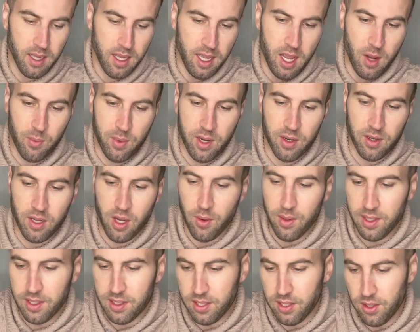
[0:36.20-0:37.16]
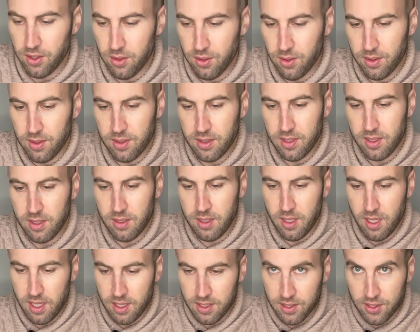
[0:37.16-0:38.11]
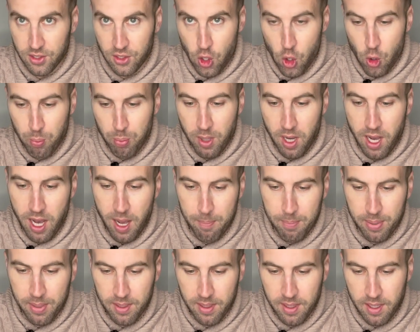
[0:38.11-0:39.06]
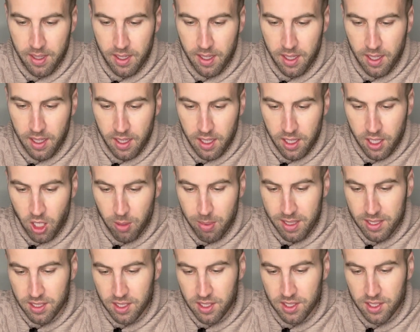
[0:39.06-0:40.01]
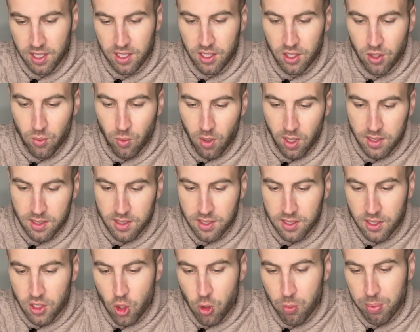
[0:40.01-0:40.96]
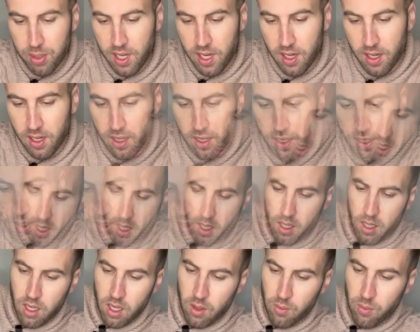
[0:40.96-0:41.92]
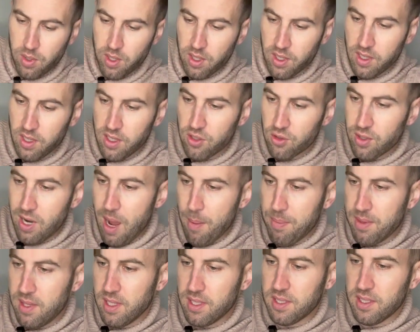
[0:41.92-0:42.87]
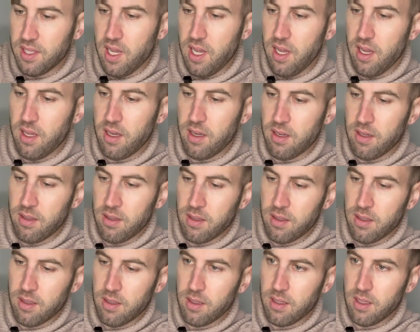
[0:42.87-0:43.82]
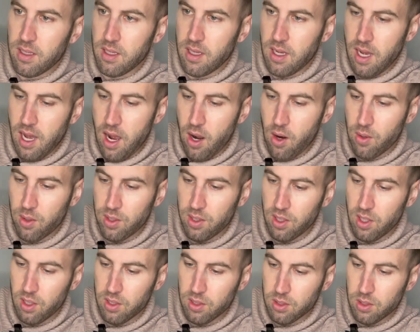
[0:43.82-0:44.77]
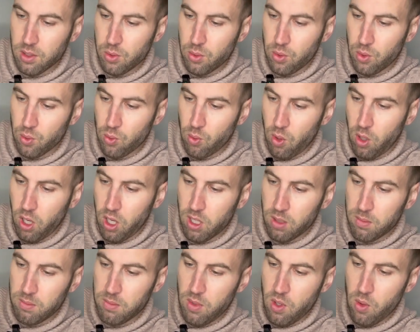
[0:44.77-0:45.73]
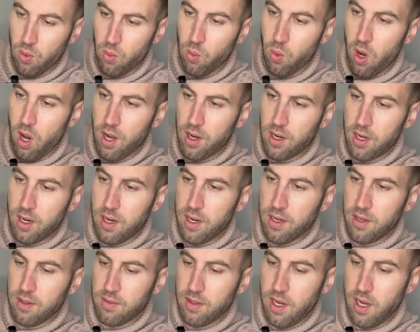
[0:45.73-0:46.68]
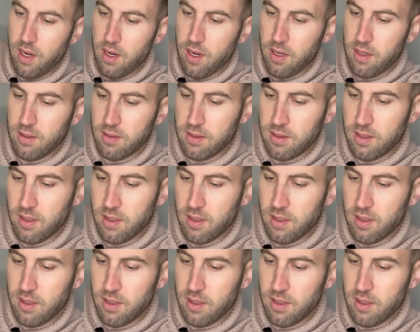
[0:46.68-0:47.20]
And we are going to scoop up. You're basically just going to do one scoop here. And we are going to drop this in our lukewarm water here.